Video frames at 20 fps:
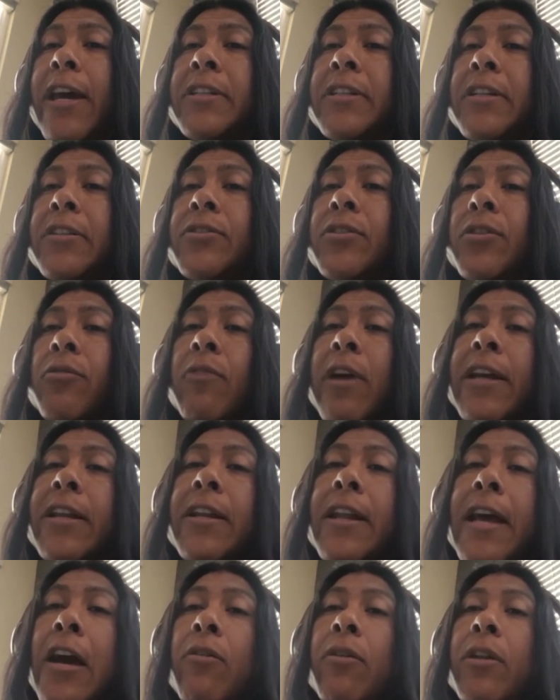So right
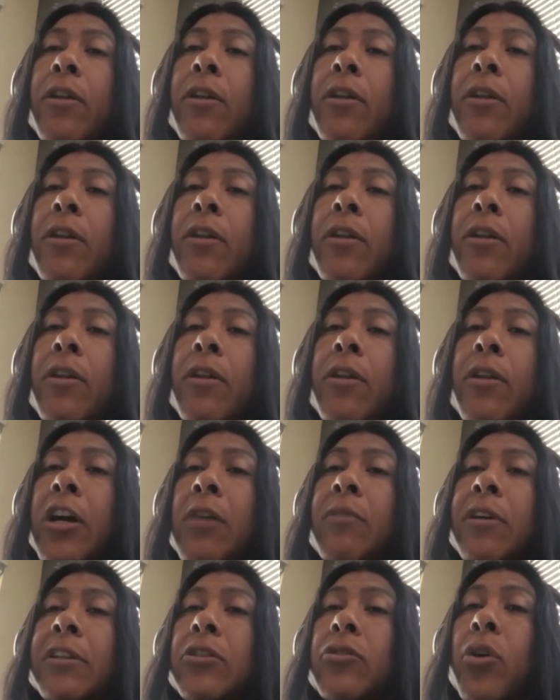now, when we talk
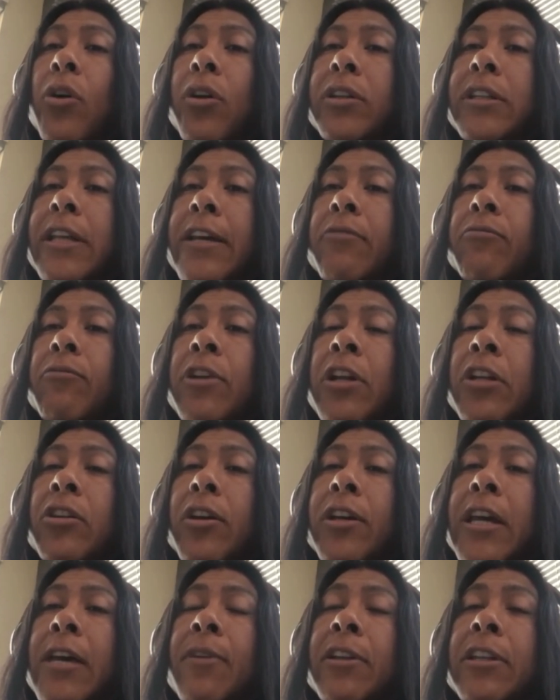about Toltec, we're not
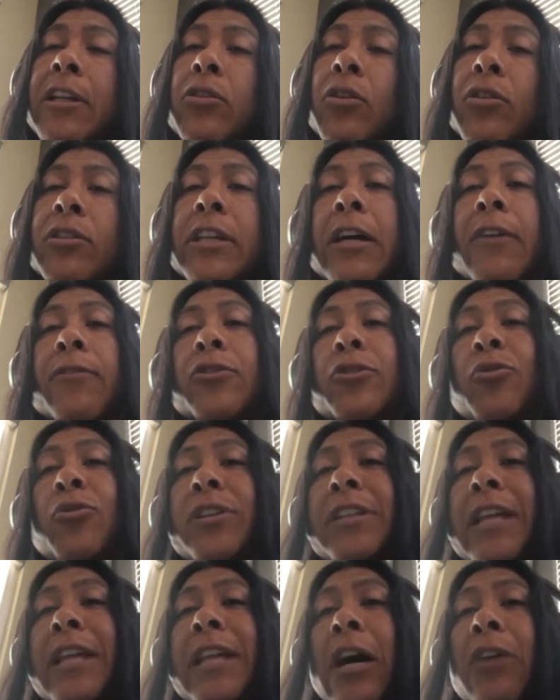talking about the Toltec of
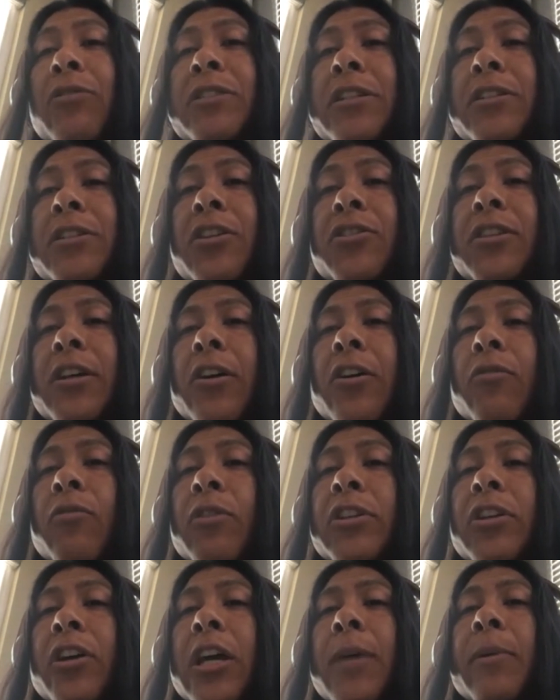3,000 years ago. We're
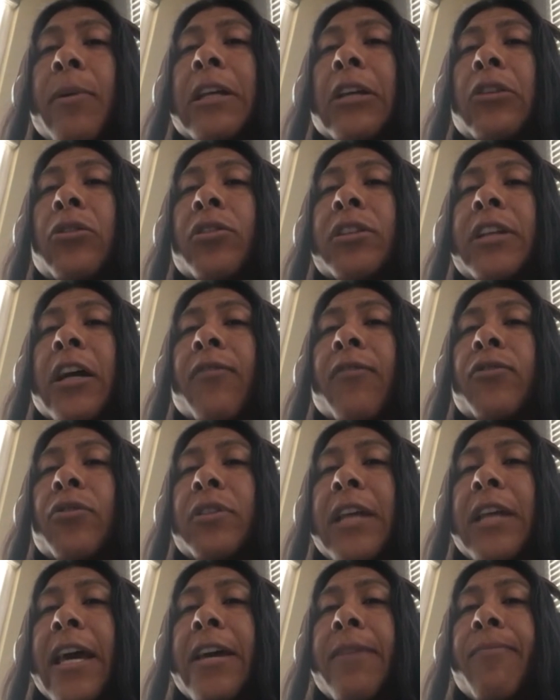talking about the Toltec of
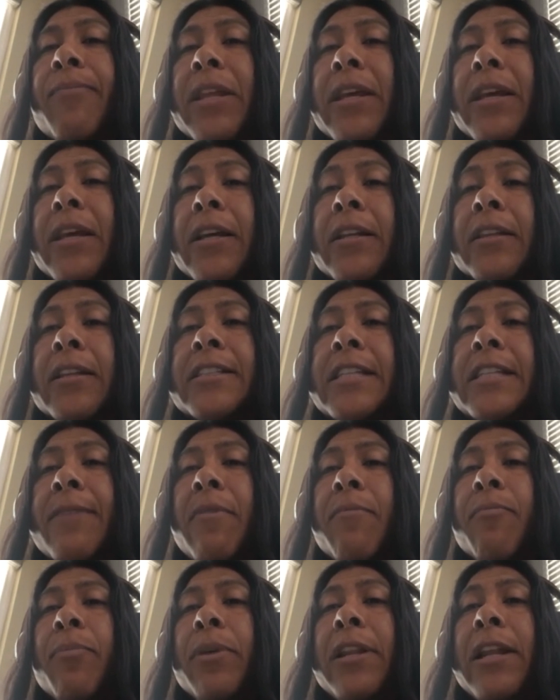today, the
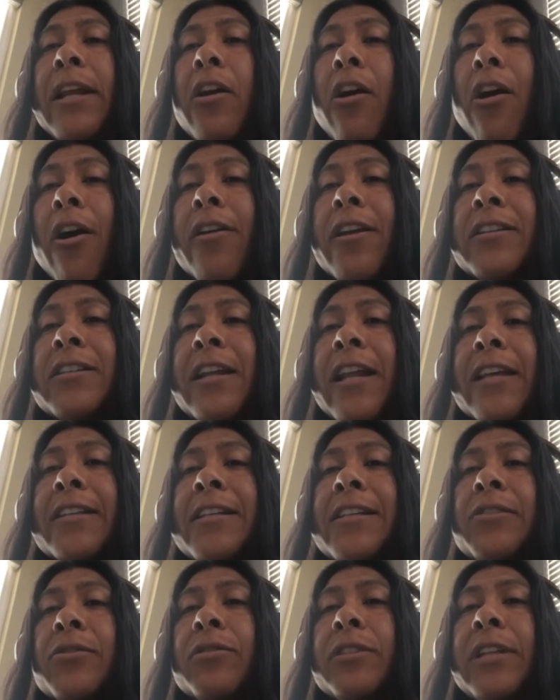7 billion artists that
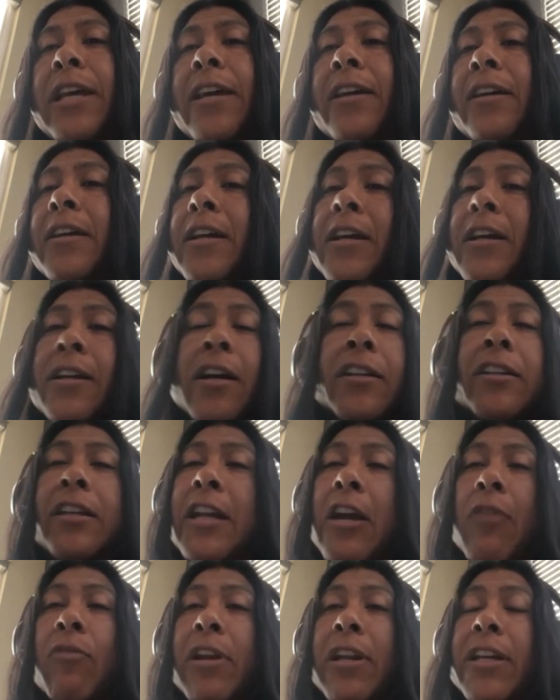exist today, not in
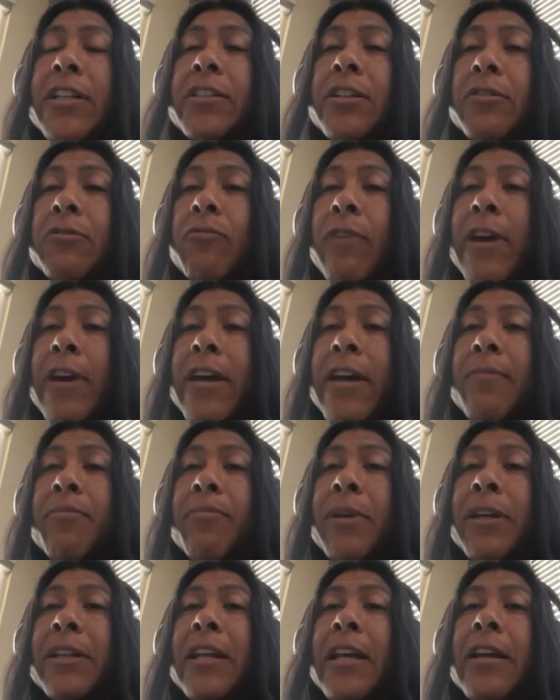a religious way, but
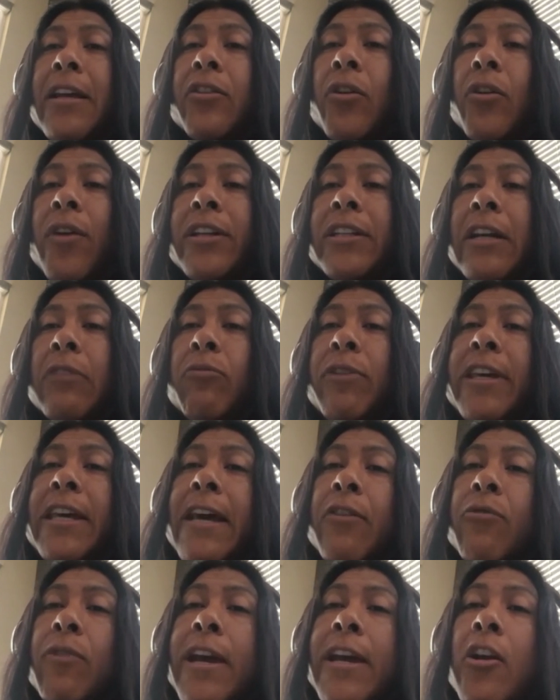knowing that we can
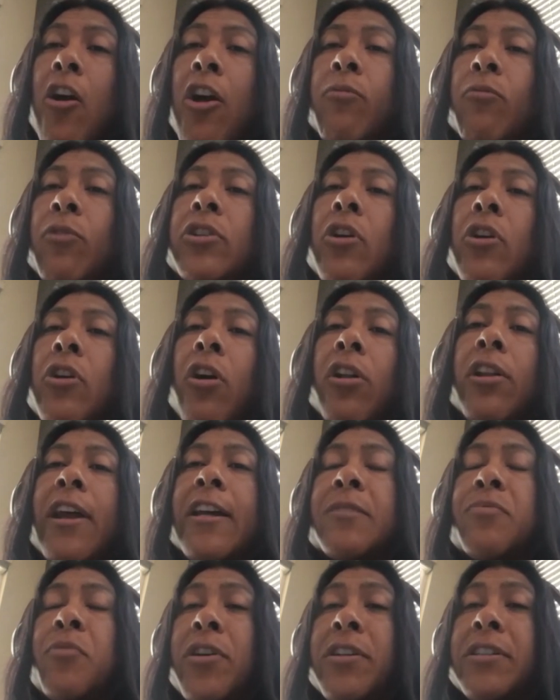create art with all the
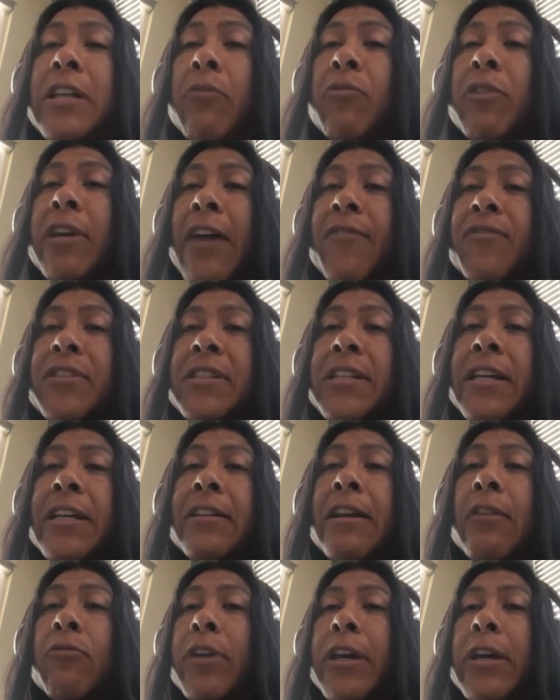experience that we have seen,
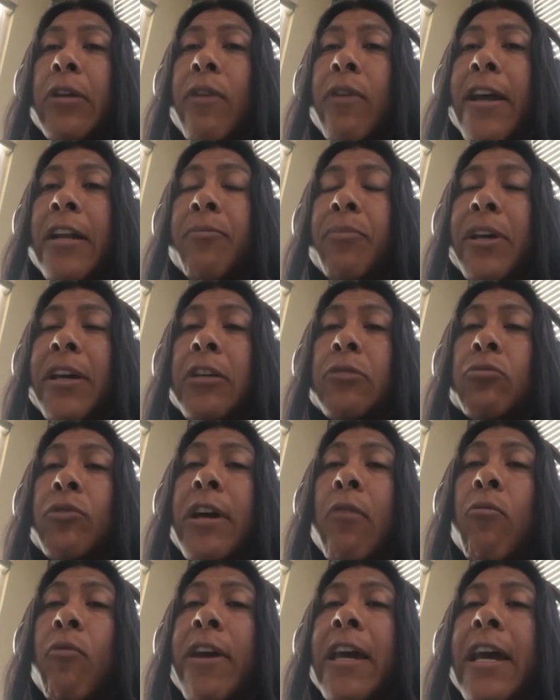that we created because we
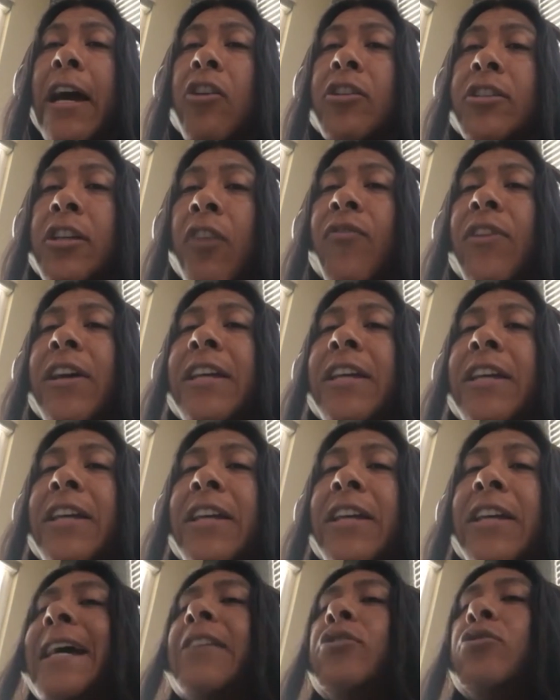awake ourselves in this
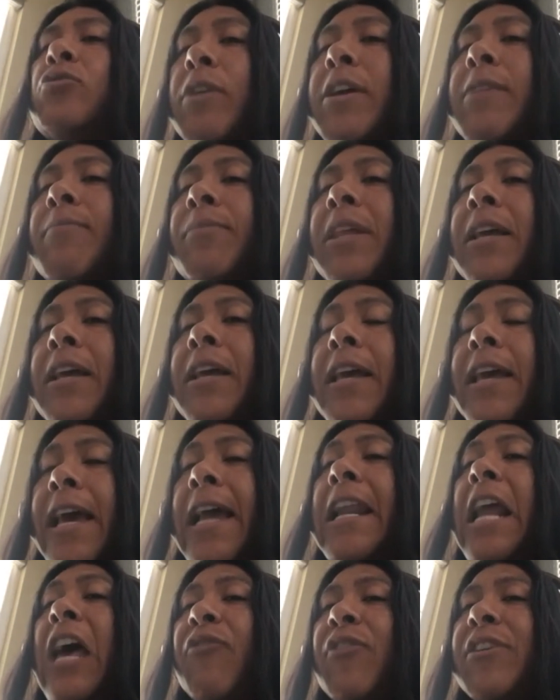side dream. And
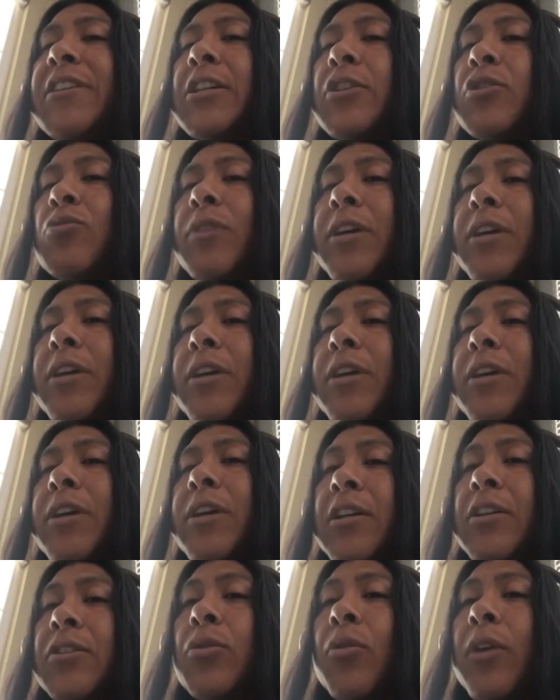life is a dream.
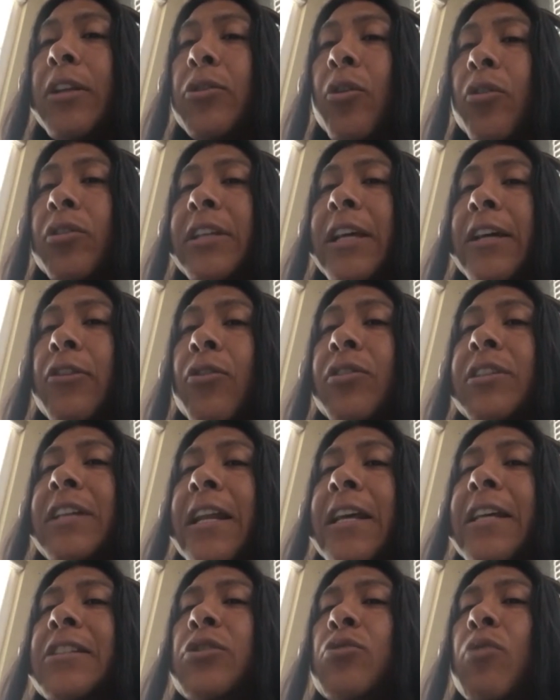So a Toltec knows that
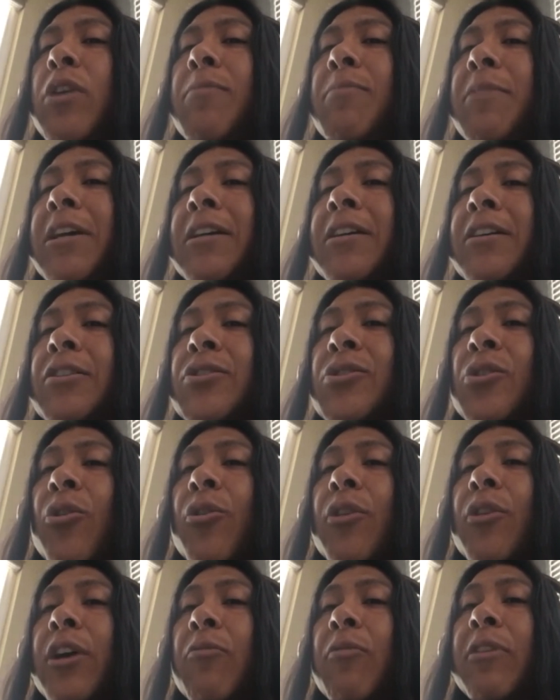he's dreaming.
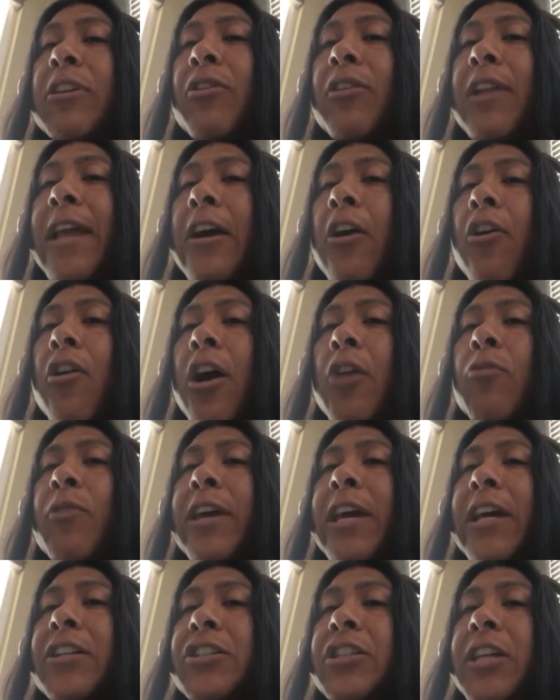So if we don't like our art, we
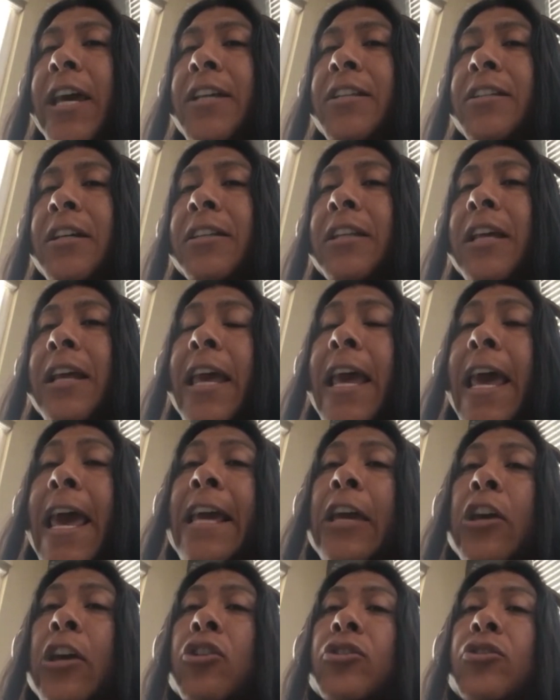can change it
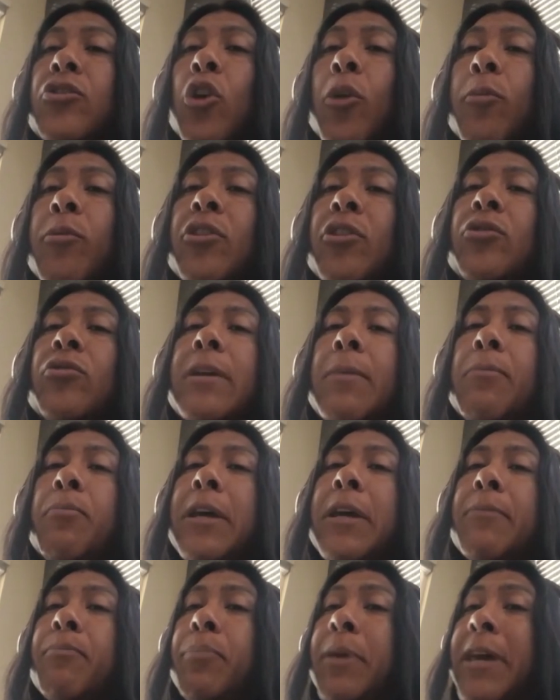and contribute to the big
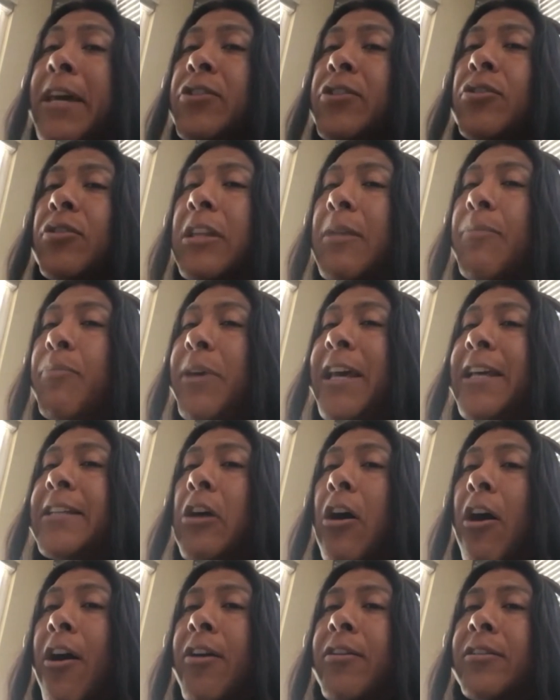picture, the biggest
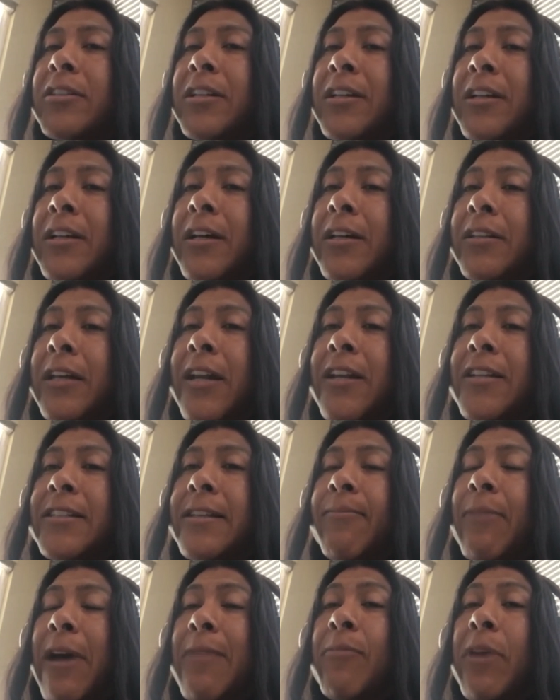art, that is
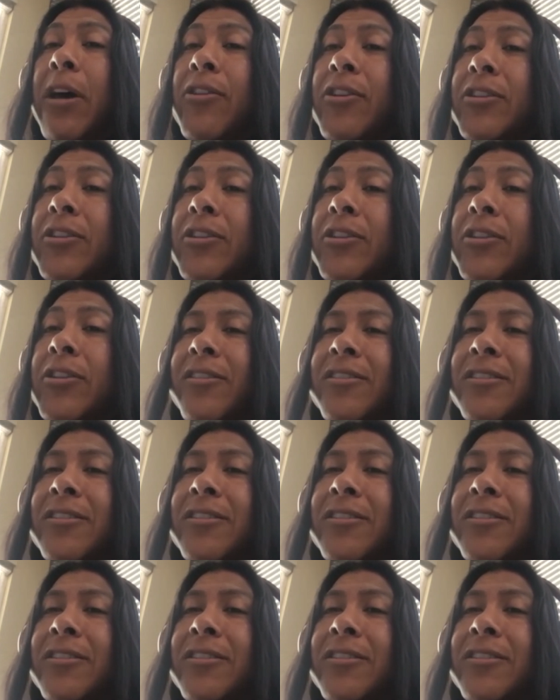Divine Mother's art.